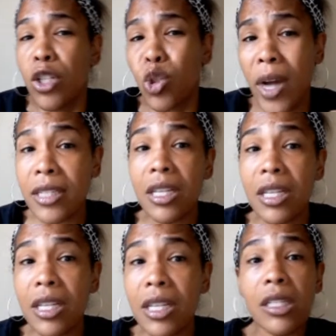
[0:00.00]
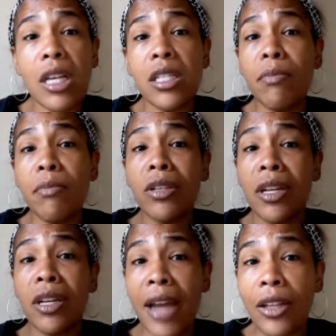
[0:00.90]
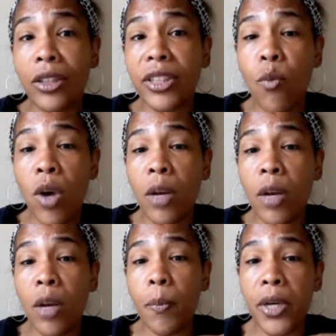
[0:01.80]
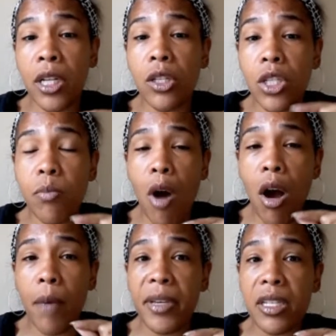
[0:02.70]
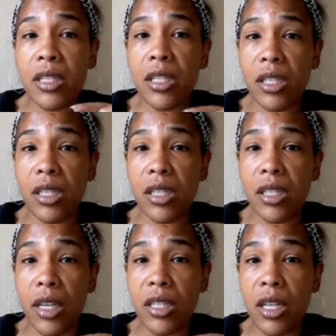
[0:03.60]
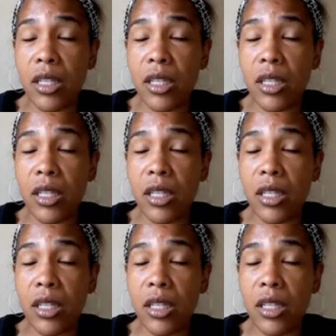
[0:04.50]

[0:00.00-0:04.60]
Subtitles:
$26 million they want to put into small business assistance.